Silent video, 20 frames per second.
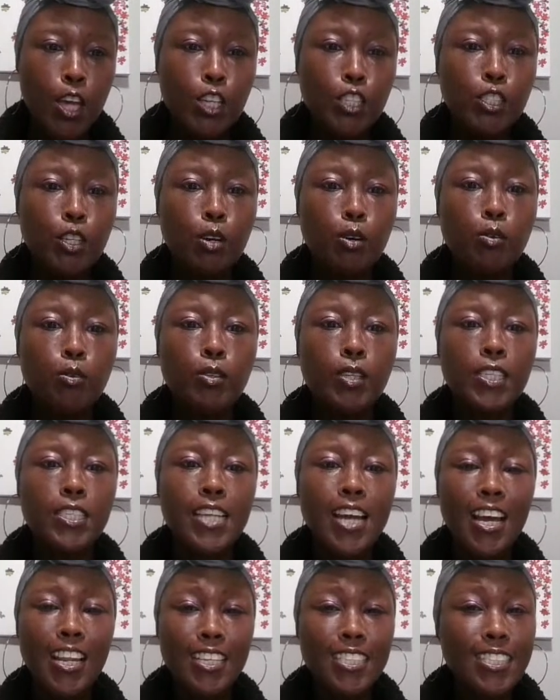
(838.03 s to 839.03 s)
So the
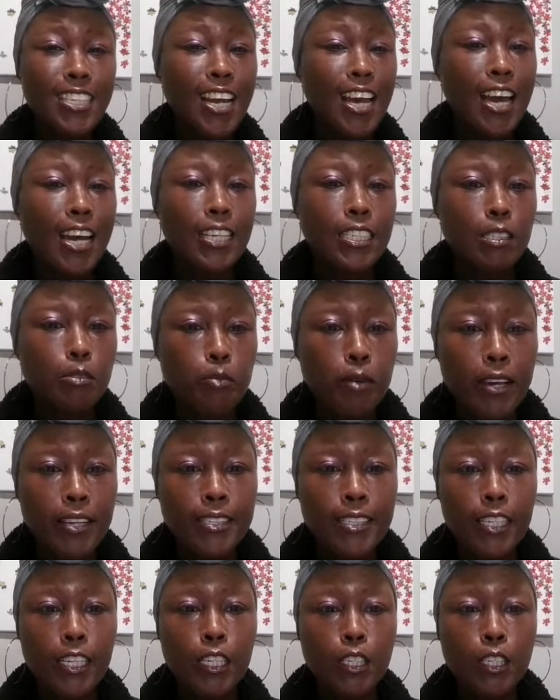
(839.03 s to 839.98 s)
challenging aspects